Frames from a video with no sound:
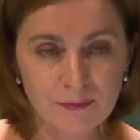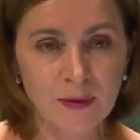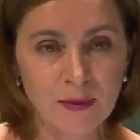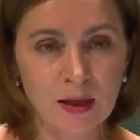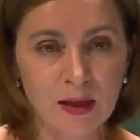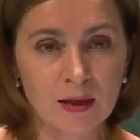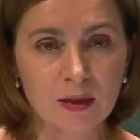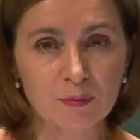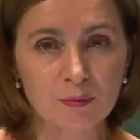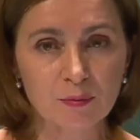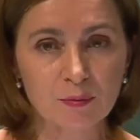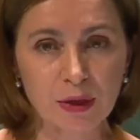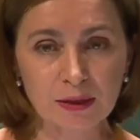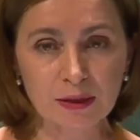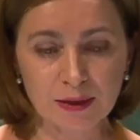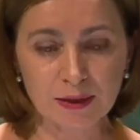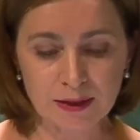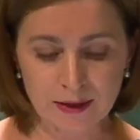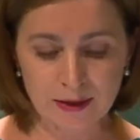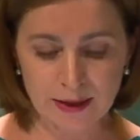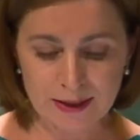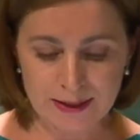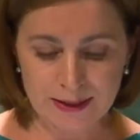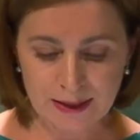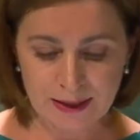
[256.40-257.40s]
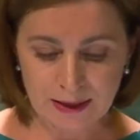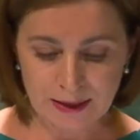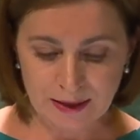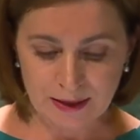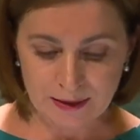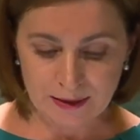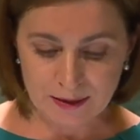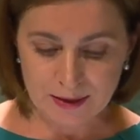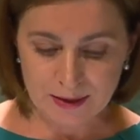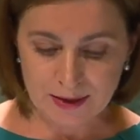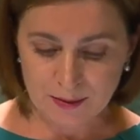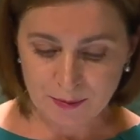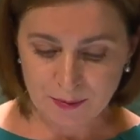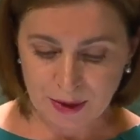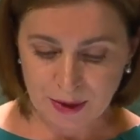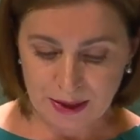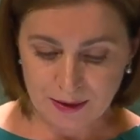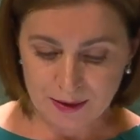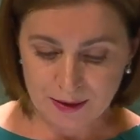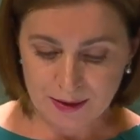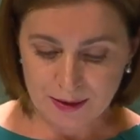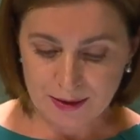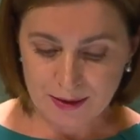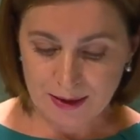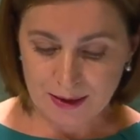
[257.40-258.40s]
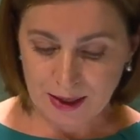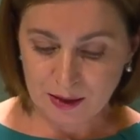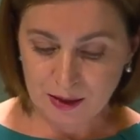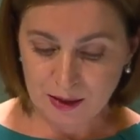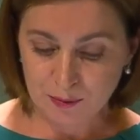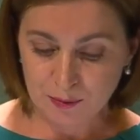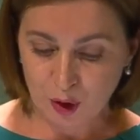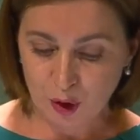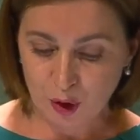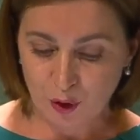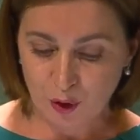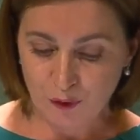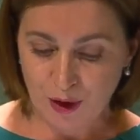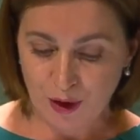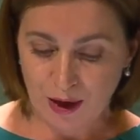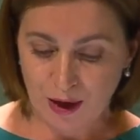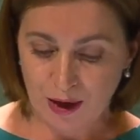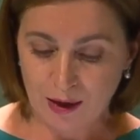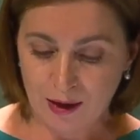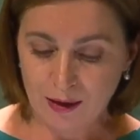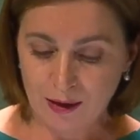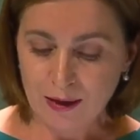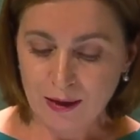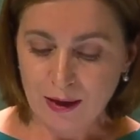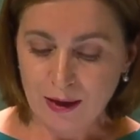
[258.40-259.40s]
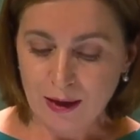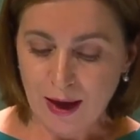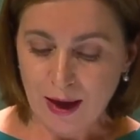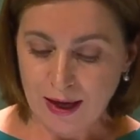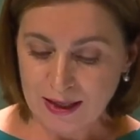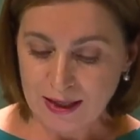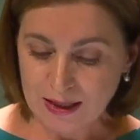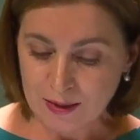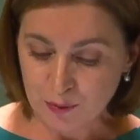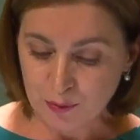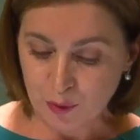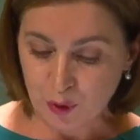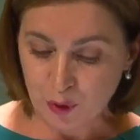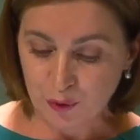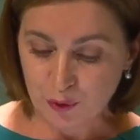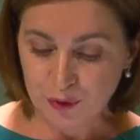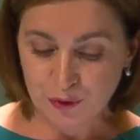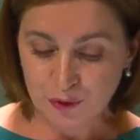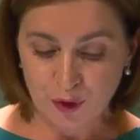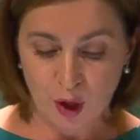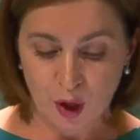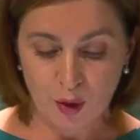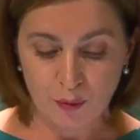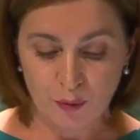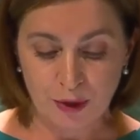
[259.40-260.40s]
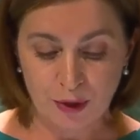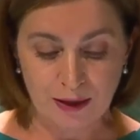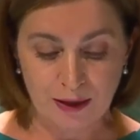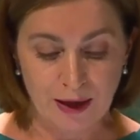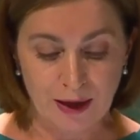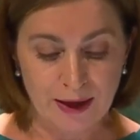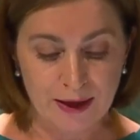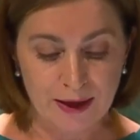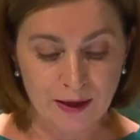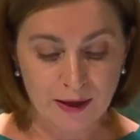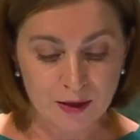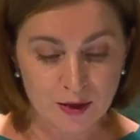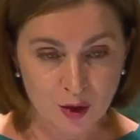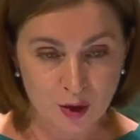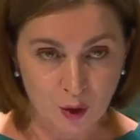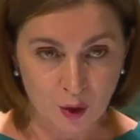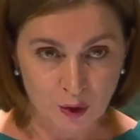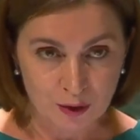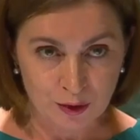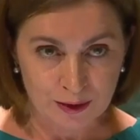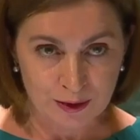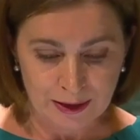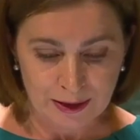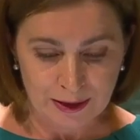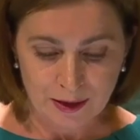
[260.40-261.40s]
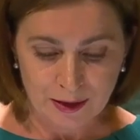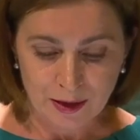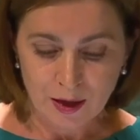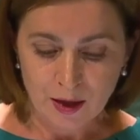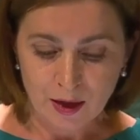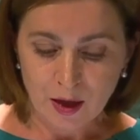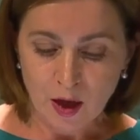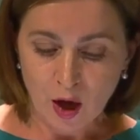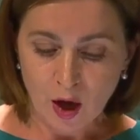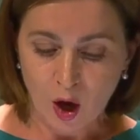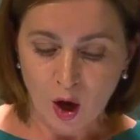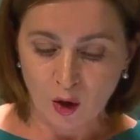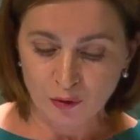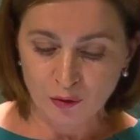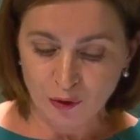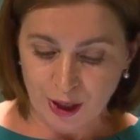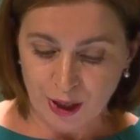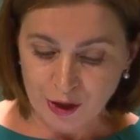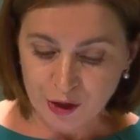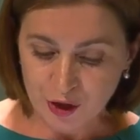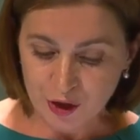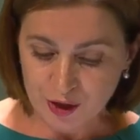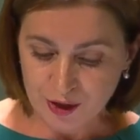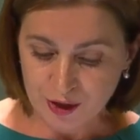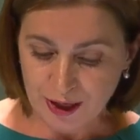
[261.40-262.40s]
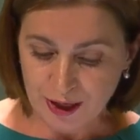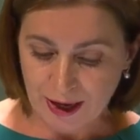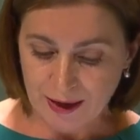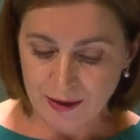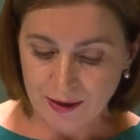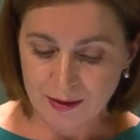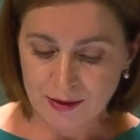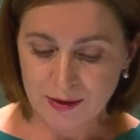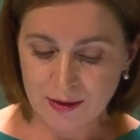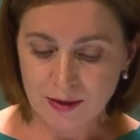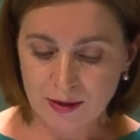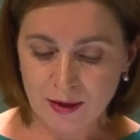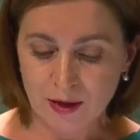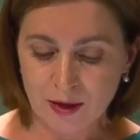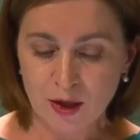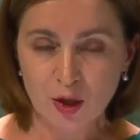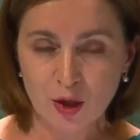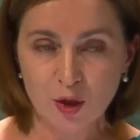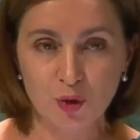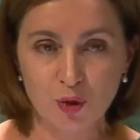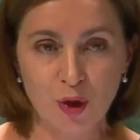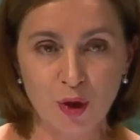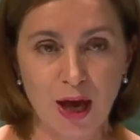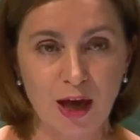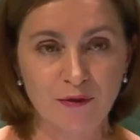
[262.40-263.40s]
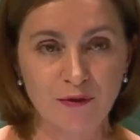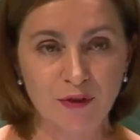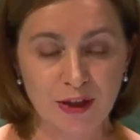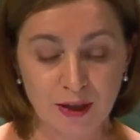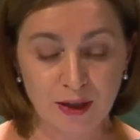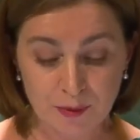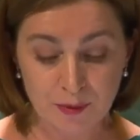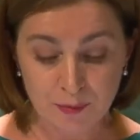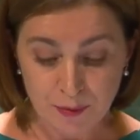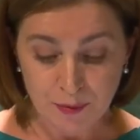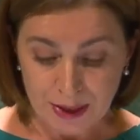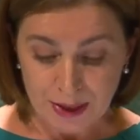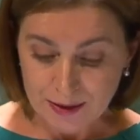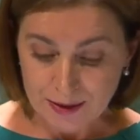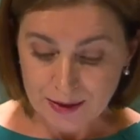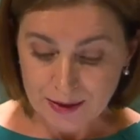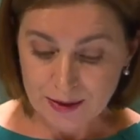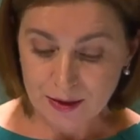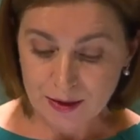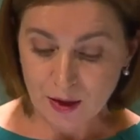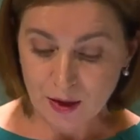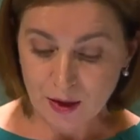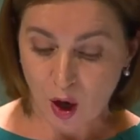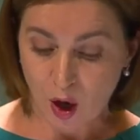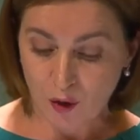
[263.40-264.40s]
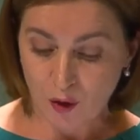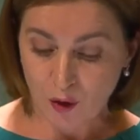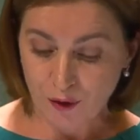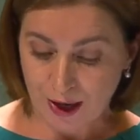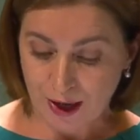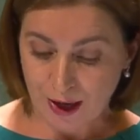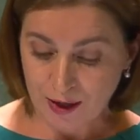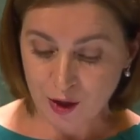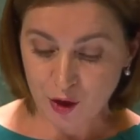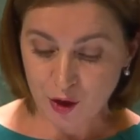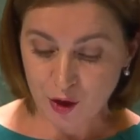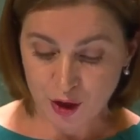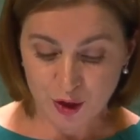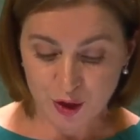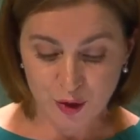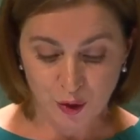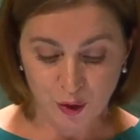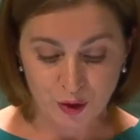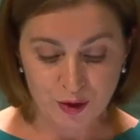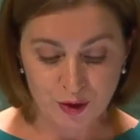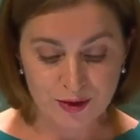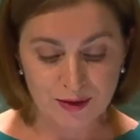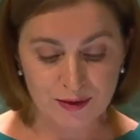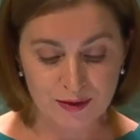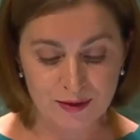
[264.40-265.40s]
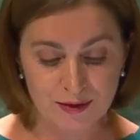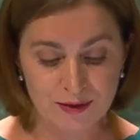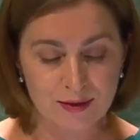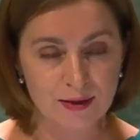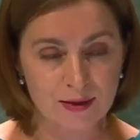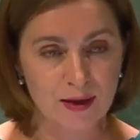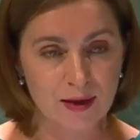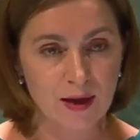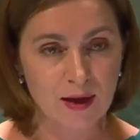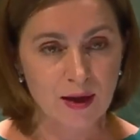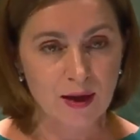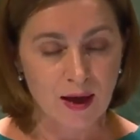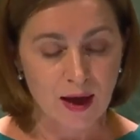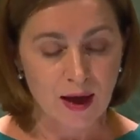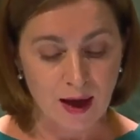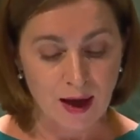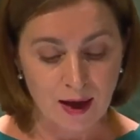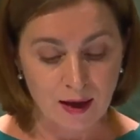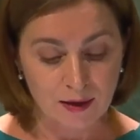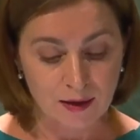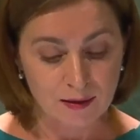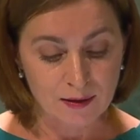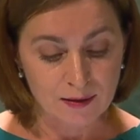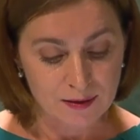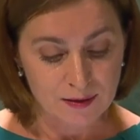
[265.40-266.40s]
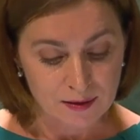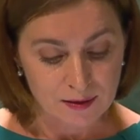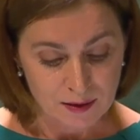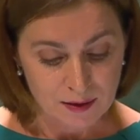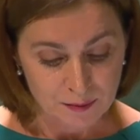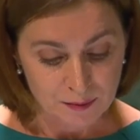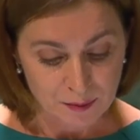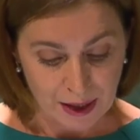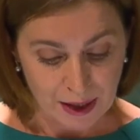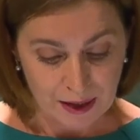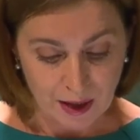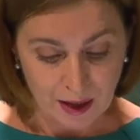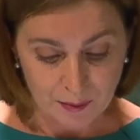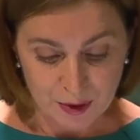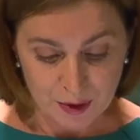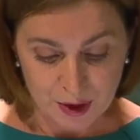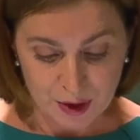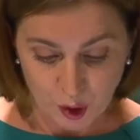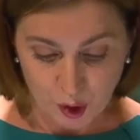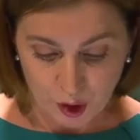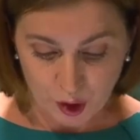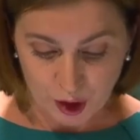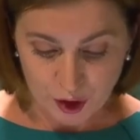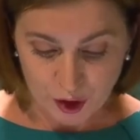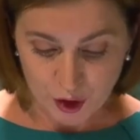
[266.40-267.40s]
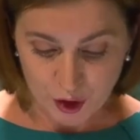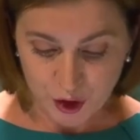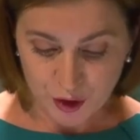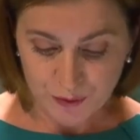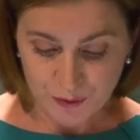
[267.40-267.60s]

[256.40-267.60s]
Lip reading: Building resilience means that Moldova has moved from relying solely on Russian gas to having a mix of energy sources and backup storage.